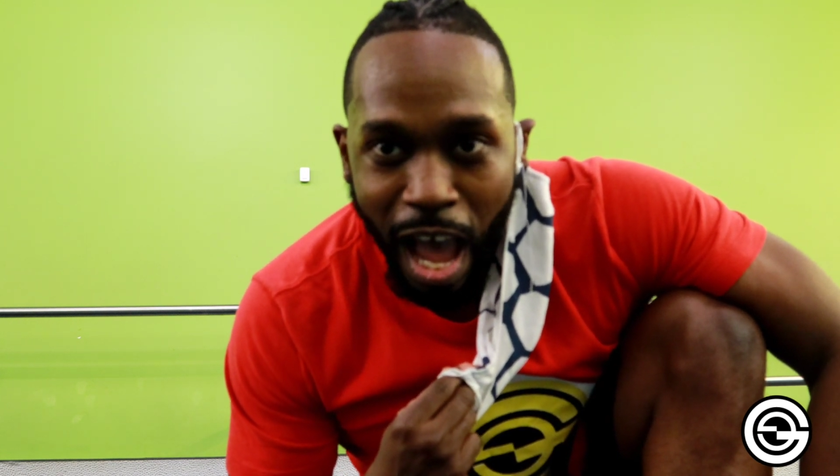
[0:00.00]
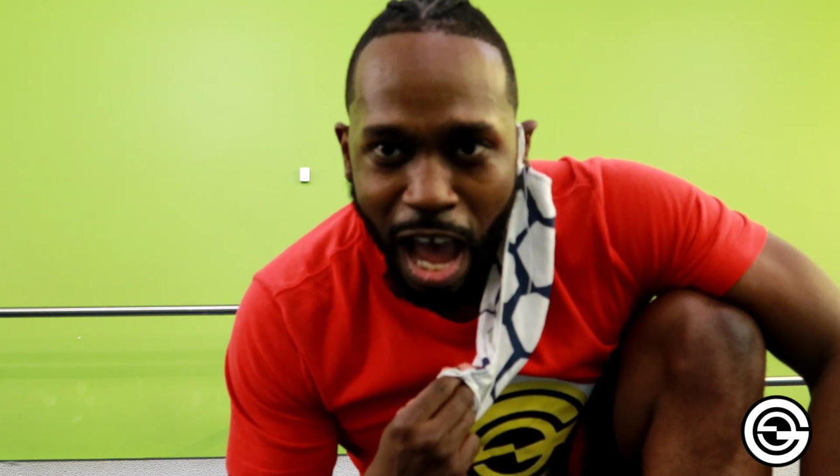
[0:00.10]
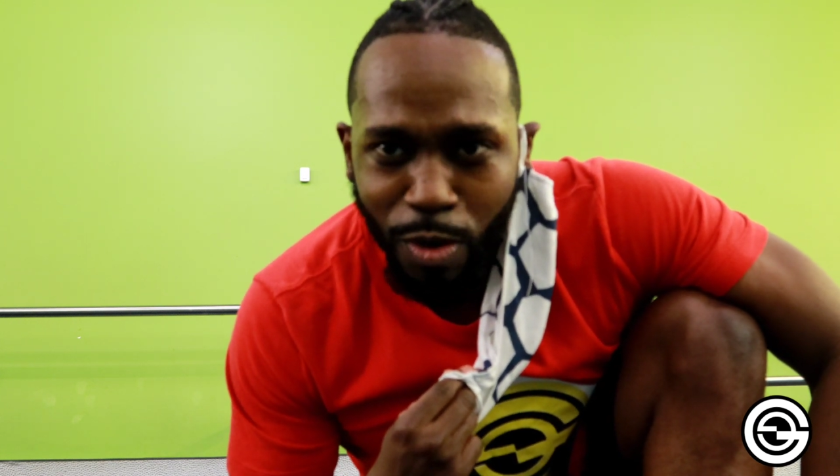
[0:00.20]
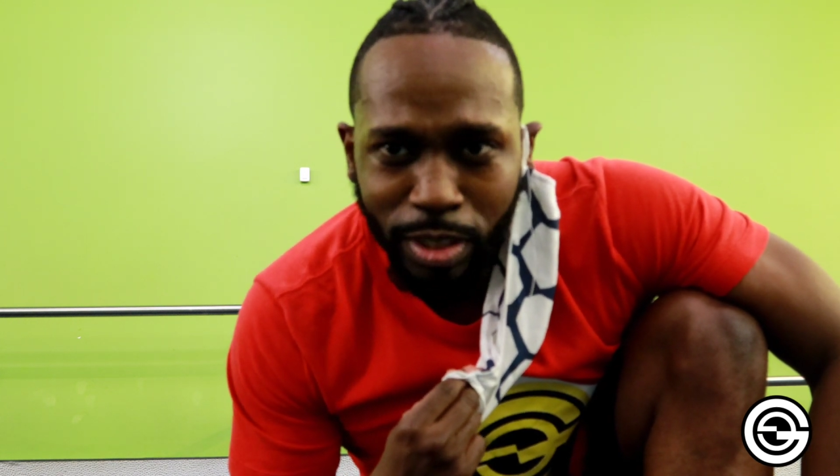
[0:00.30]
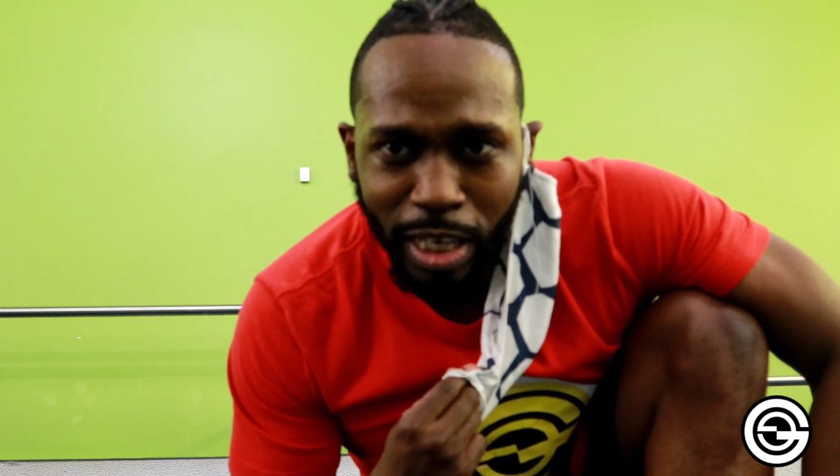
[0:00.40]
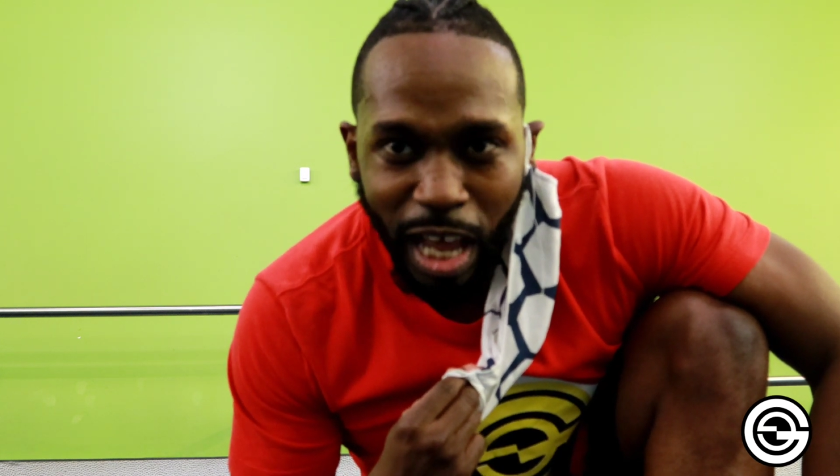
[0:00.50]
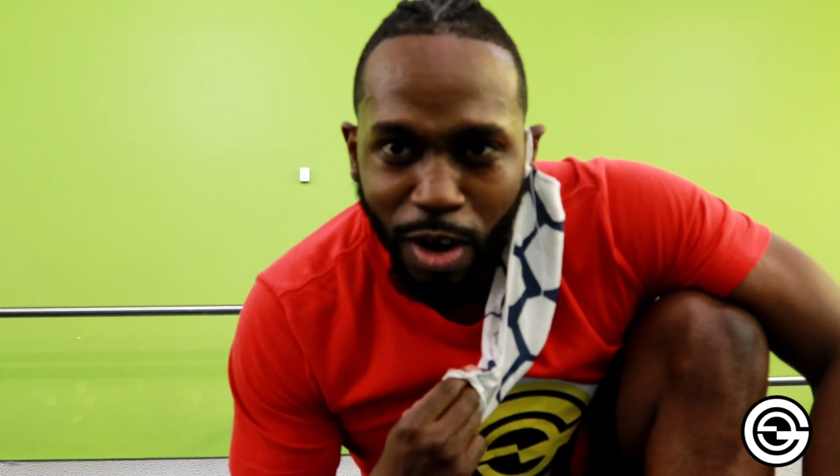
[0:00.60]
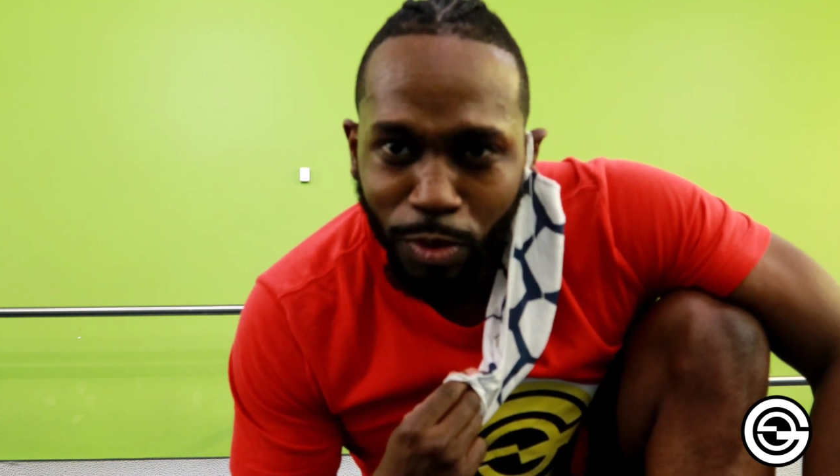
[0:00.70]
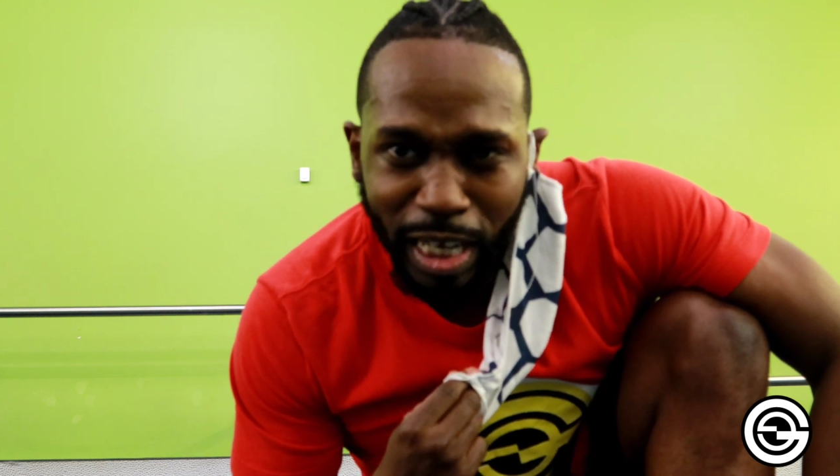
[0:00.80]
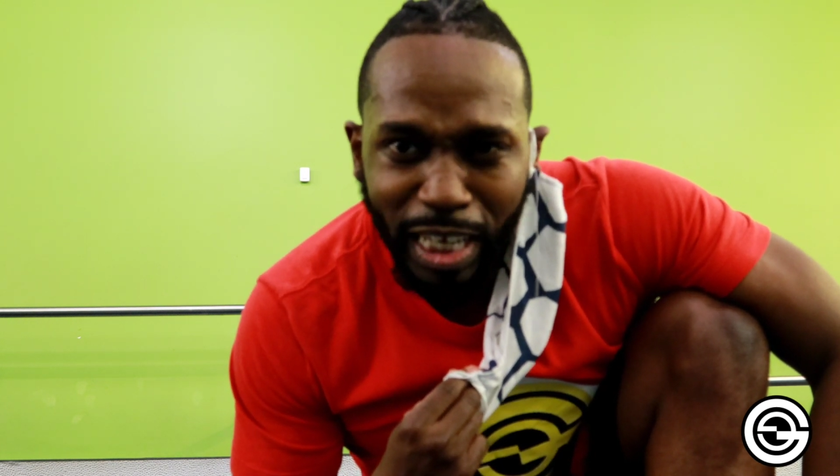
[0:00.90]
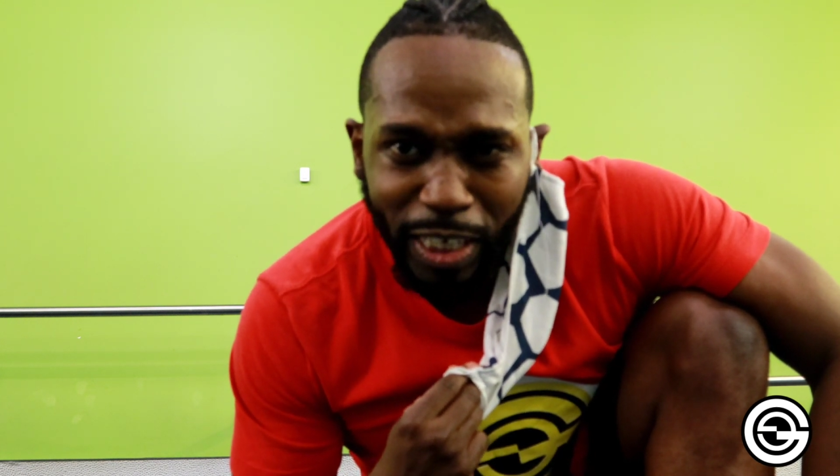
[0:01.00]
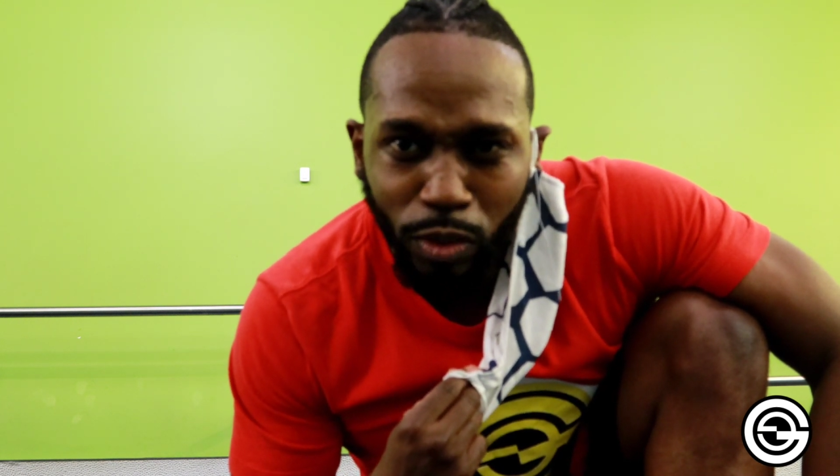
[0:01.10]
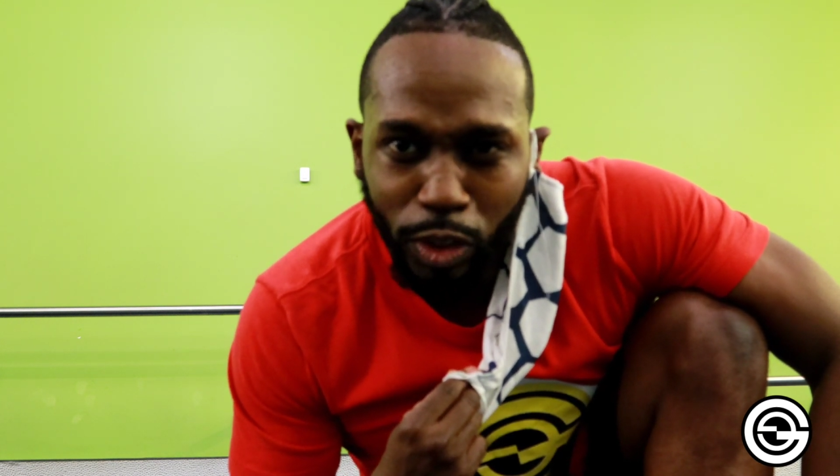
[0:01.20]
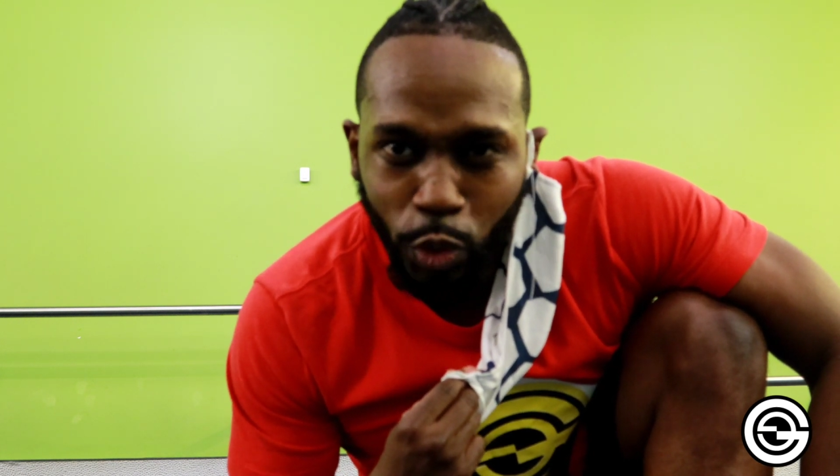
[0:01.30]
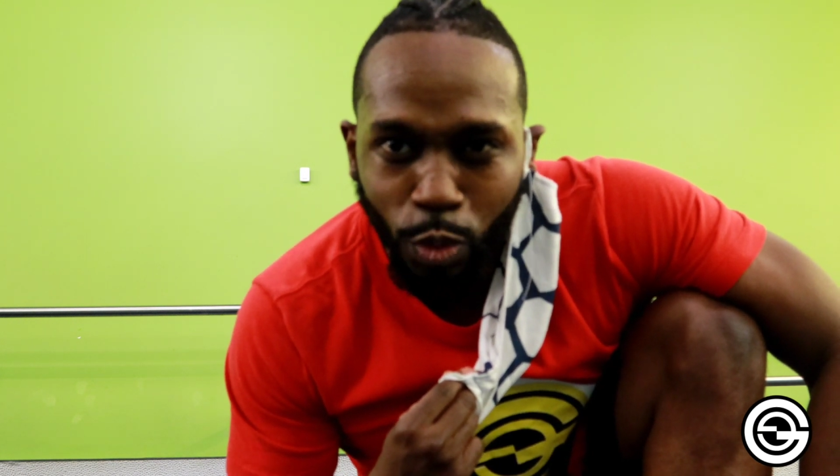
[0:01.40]
I don't think I don't think I
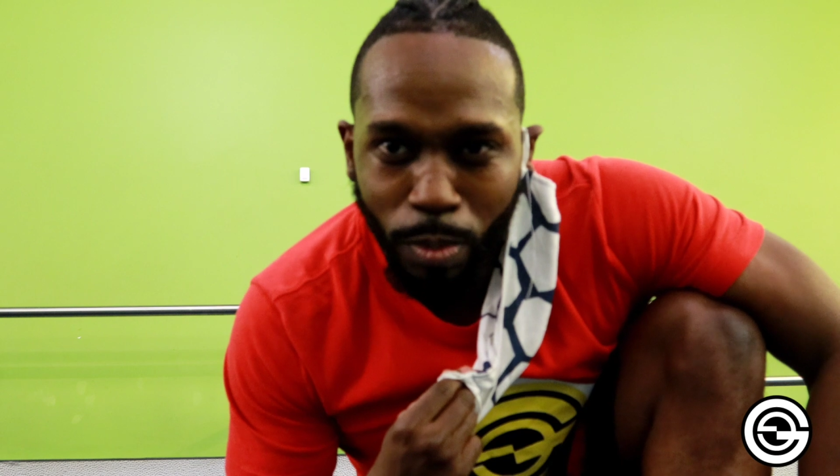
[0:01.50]
killed her too